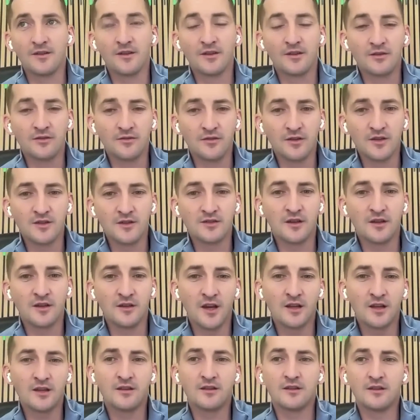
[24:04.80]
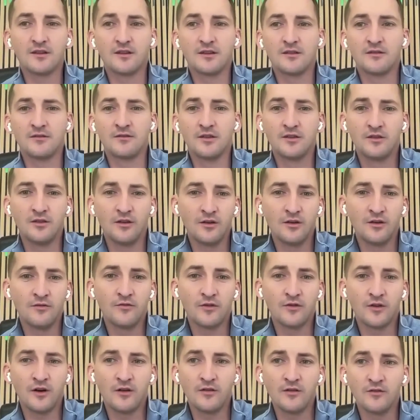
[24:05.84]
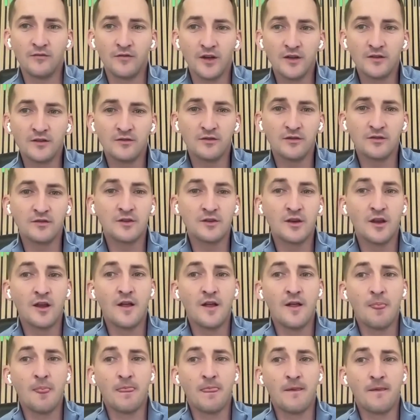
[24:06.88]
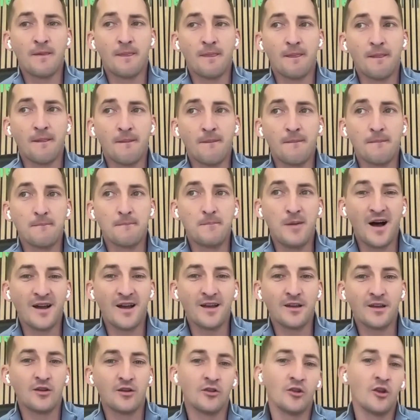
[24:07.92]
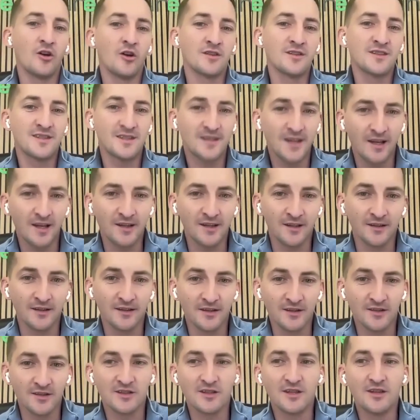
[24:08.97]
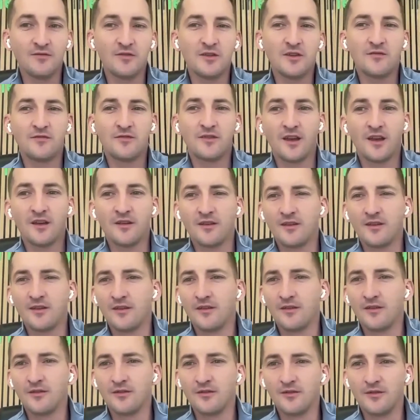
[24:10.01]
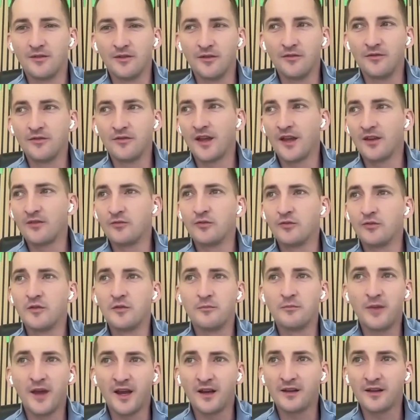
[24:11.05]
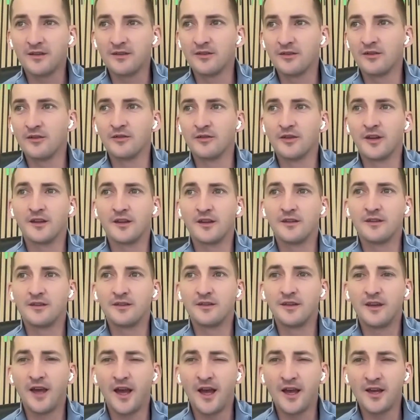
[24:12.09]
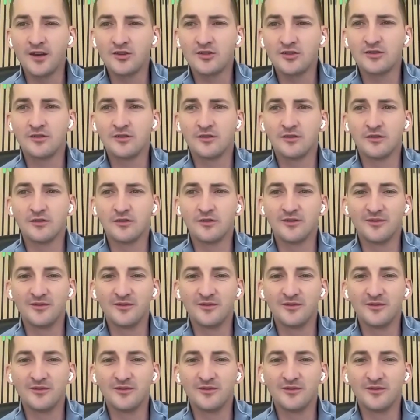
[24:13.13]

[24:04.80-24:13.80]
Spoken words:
increase the net return for our investors by not selling this, even if that would impact, that cash